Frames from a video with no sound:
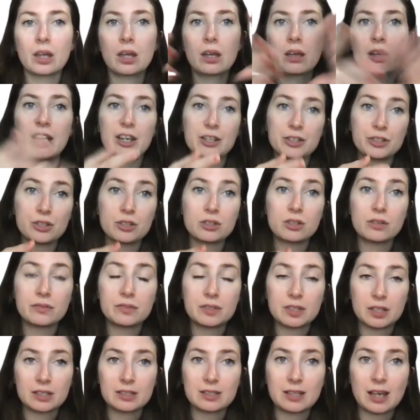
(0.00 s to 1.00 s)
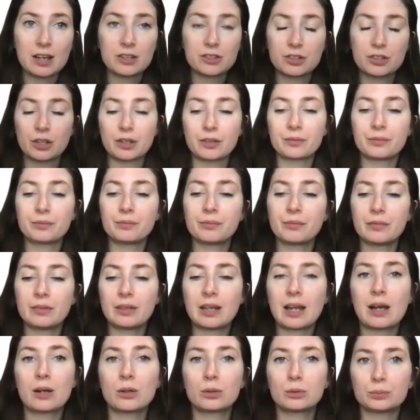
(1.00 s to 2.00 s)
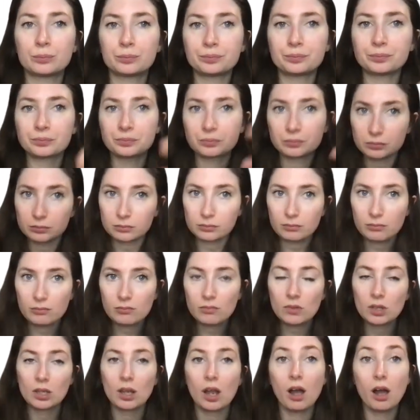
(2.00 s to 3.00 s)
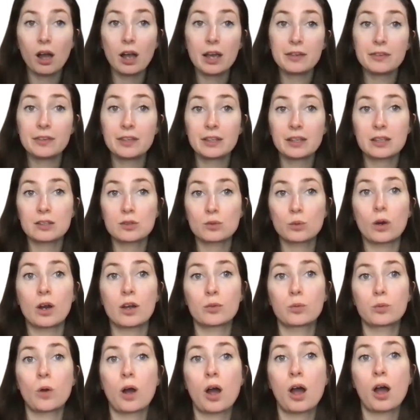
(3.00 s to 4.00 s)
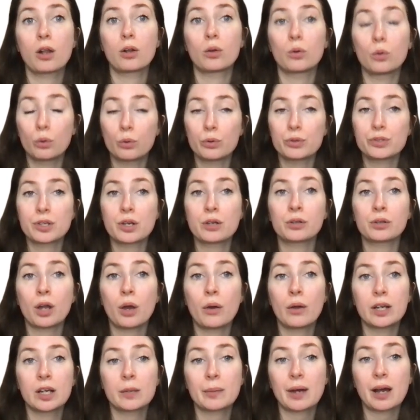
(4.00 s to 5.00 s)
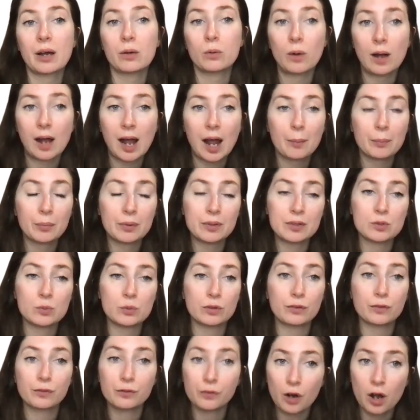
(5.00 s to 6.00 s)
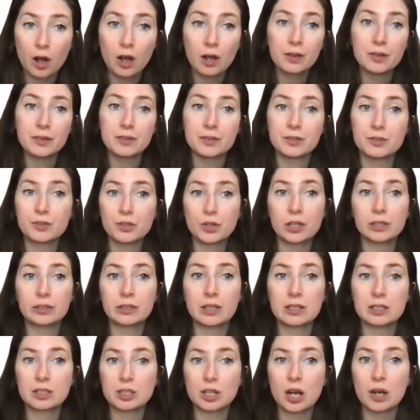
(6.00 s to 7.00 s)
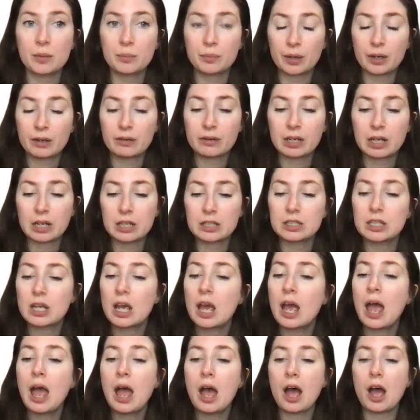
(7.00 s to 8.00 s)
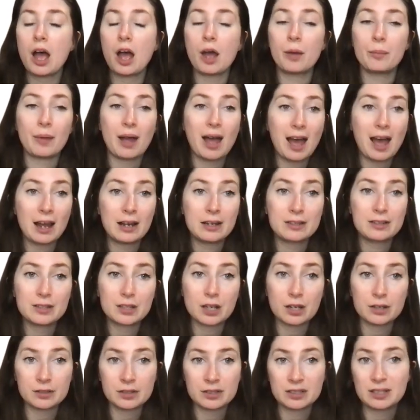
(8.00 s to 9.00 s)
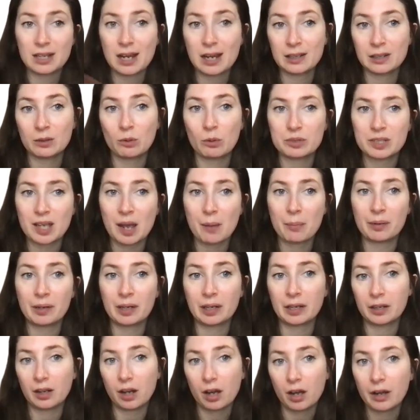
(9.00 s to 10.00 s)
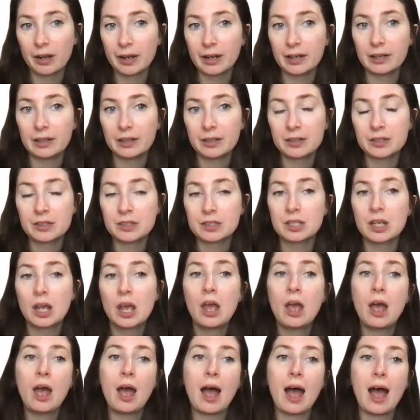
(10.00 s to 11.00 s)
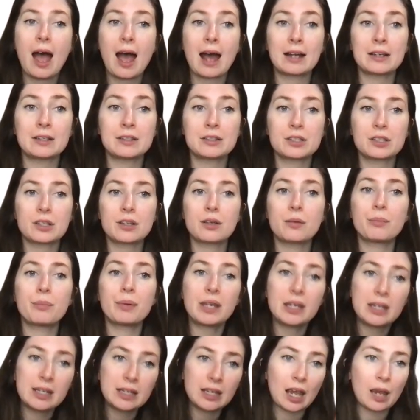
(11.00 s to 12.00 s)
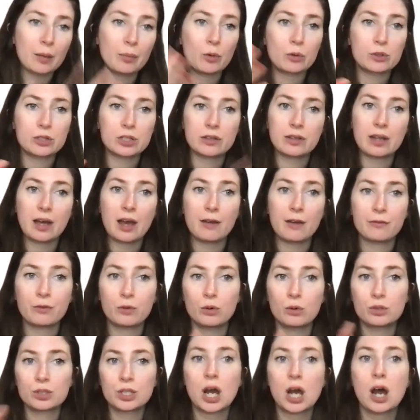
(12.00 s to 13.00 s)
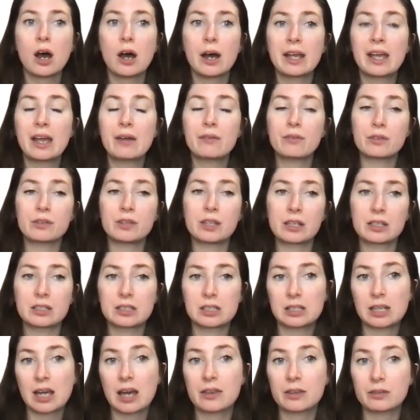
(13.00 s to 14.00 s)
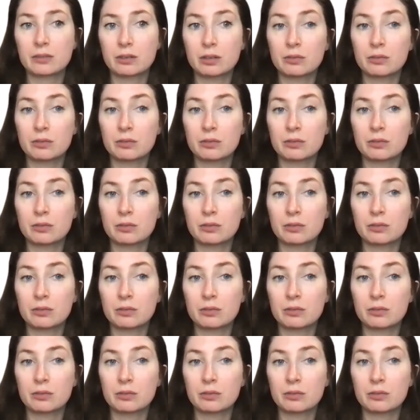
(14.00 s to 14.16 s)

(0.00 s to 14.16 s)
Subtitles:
issues of succession. Now, I think it's worthwhile also knowing about what happens with France during this time period, and understanding what's happening in Ireland, and being able to therefore tie everything together